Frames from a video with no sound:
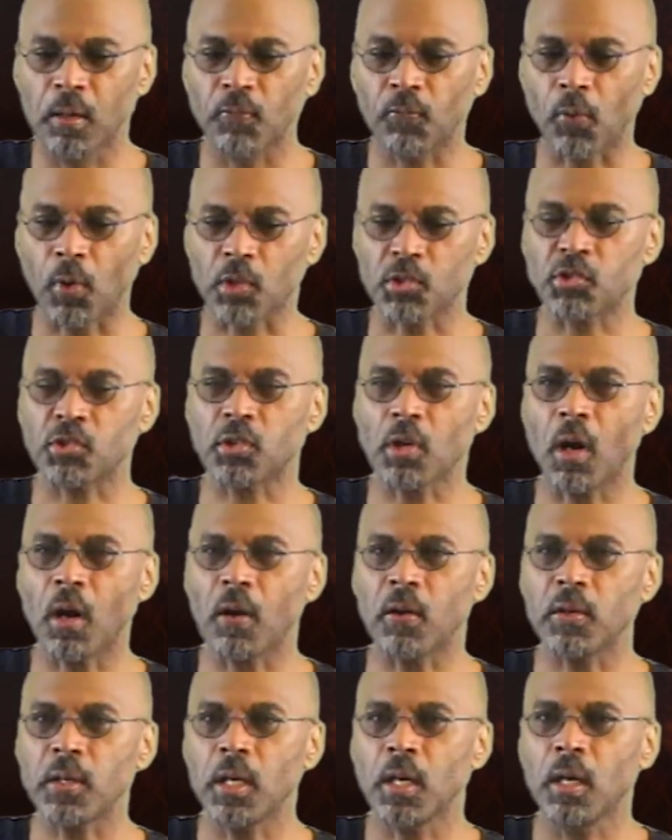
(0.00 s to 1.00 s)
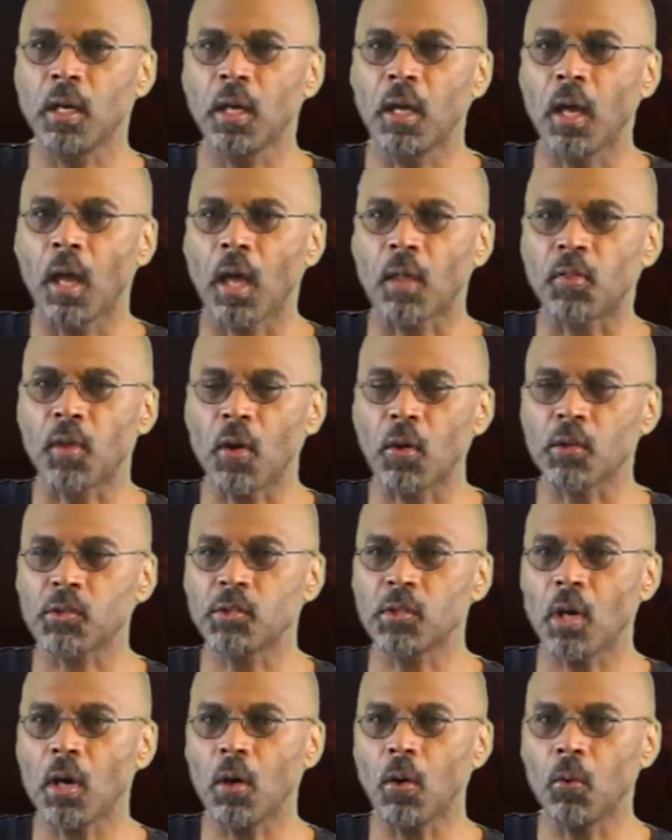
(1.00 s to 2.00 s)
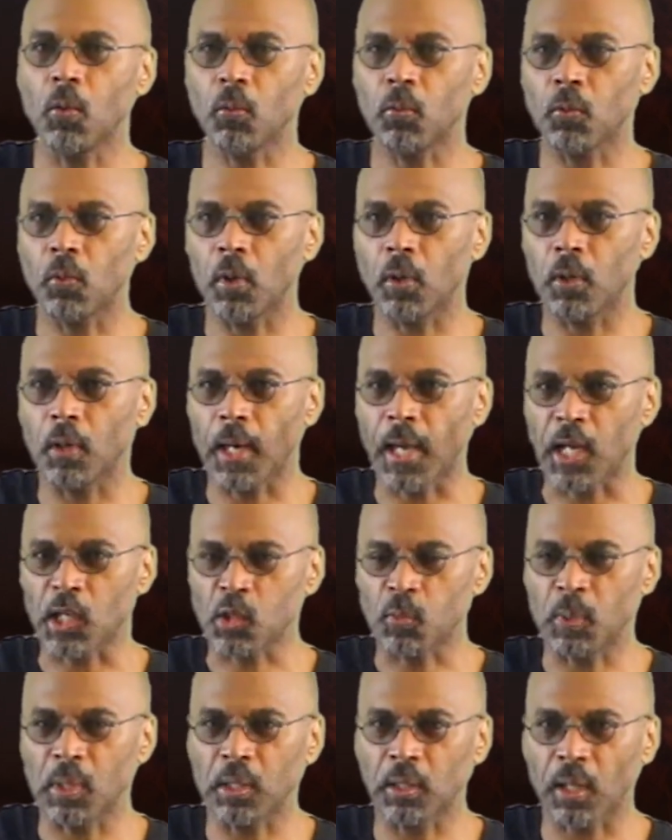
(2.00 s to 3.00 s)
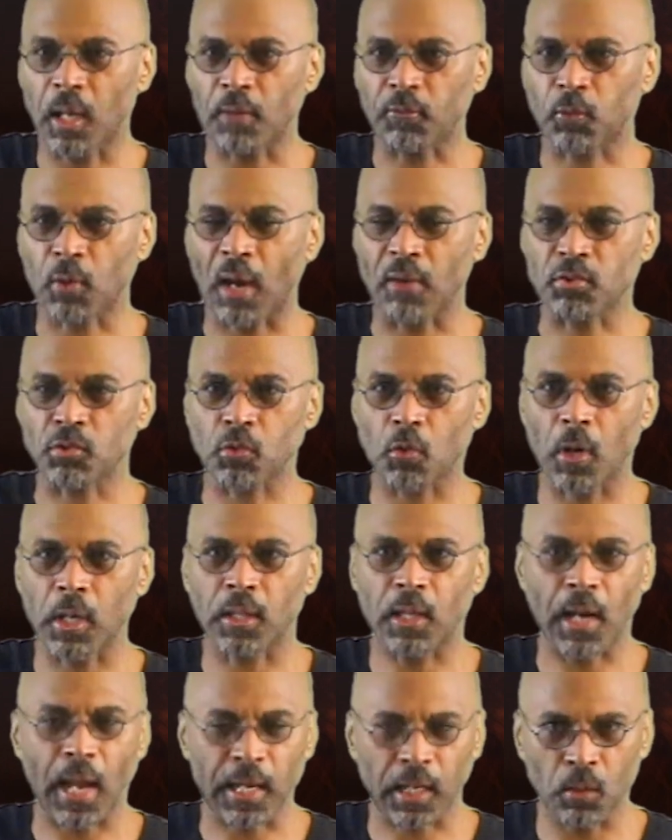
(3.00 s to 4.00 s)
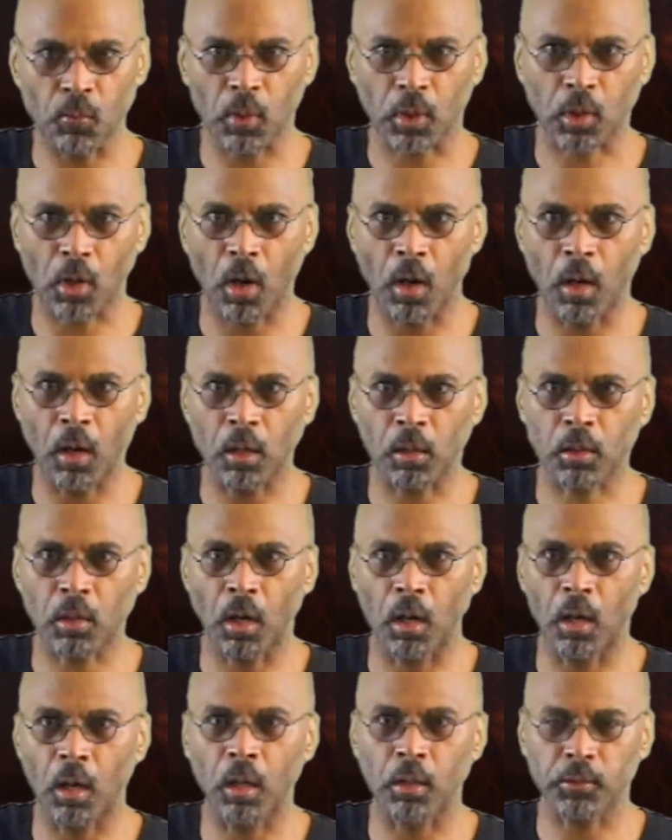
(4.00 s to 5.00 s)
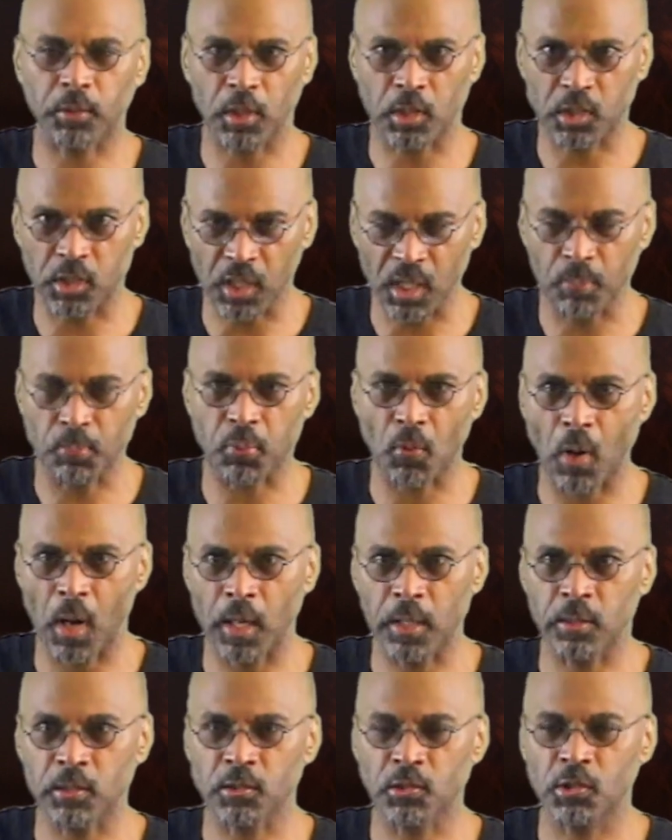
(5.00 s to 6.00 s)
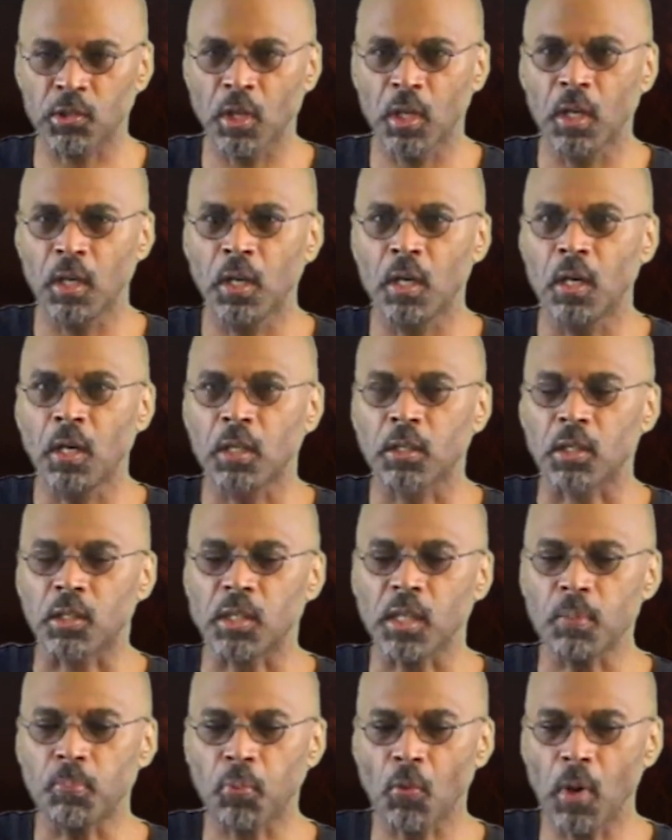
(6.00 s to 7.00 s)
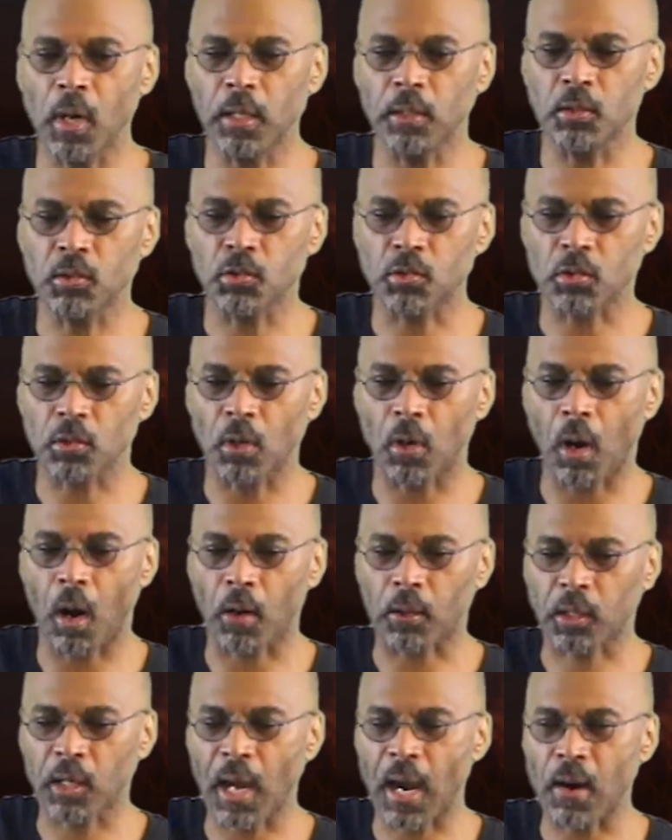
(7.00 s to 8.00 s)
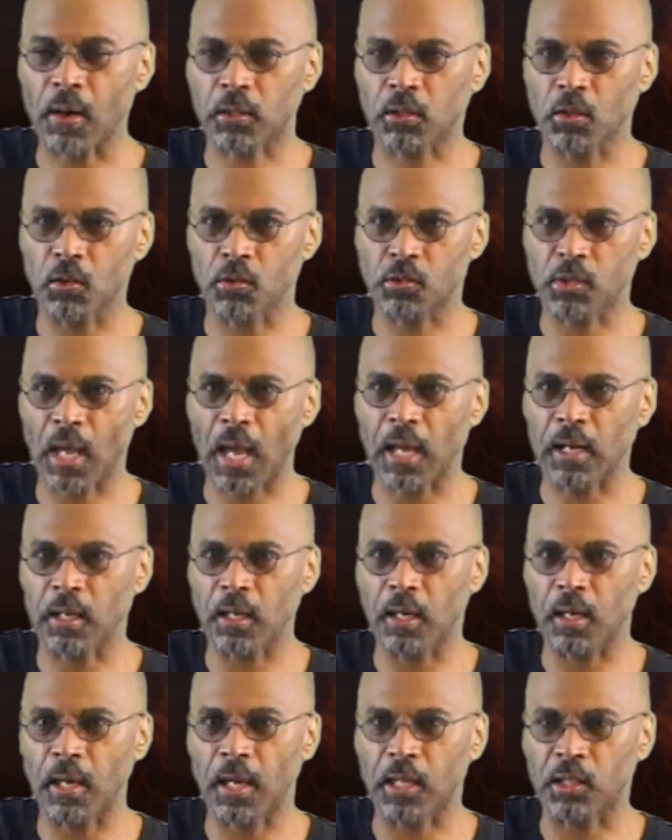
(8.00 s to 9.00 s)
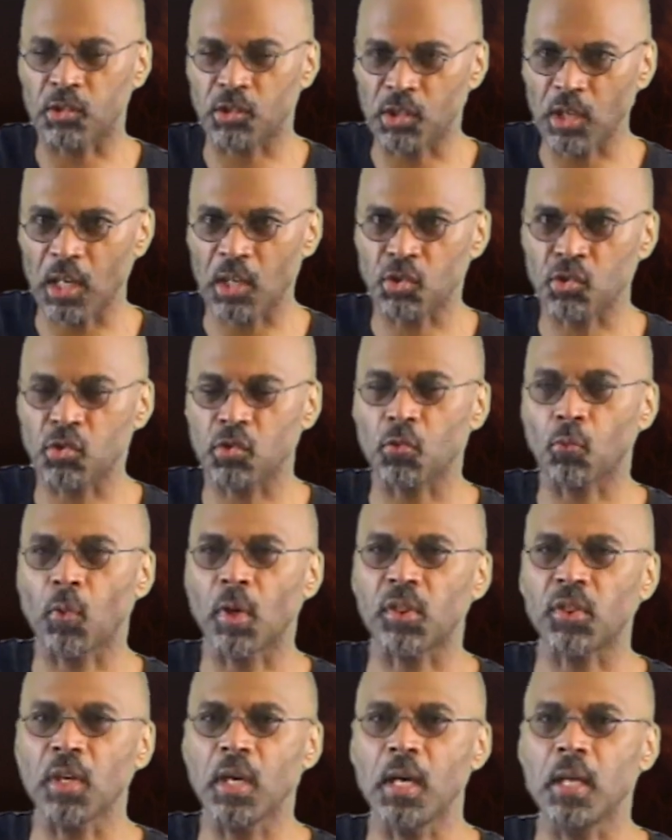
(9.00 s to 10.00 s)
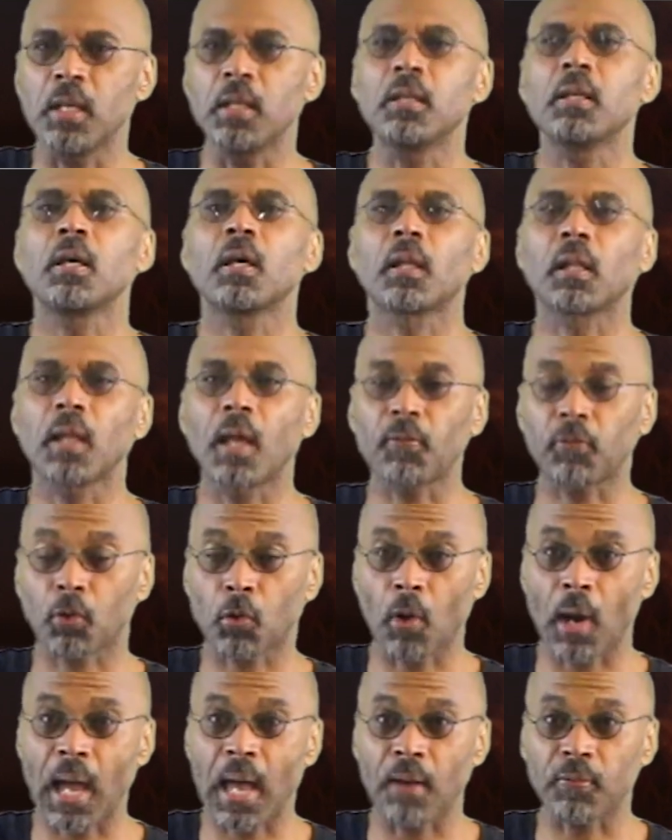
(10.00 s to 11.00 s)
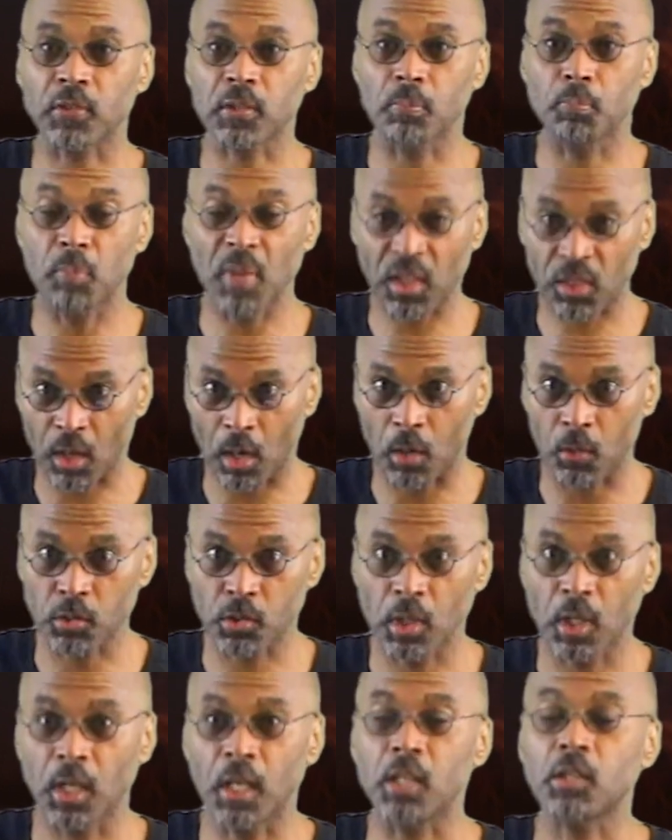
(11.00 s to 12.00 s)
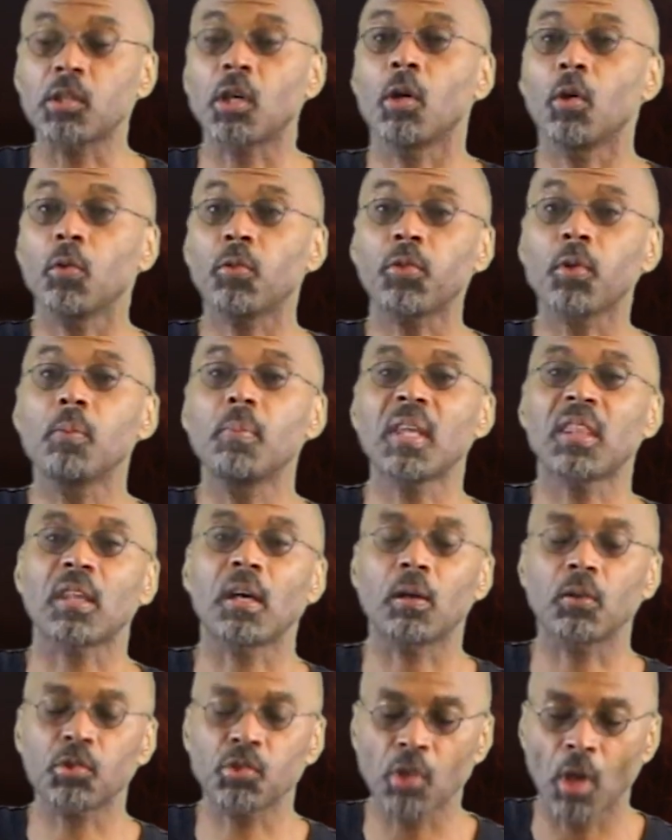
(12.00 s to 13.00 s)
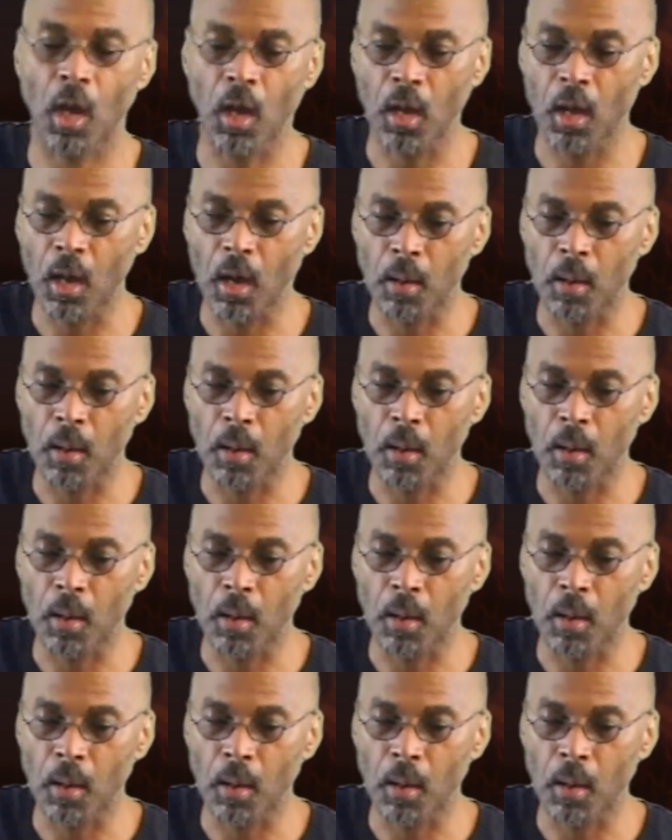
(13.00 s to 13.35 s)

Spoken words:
For a start, there is no H.P. Lovecraft story that I can recall called The Deep Ones. The Deep Ones are characters that exist within Lovecraft's mythos, his Cthulhu mythos.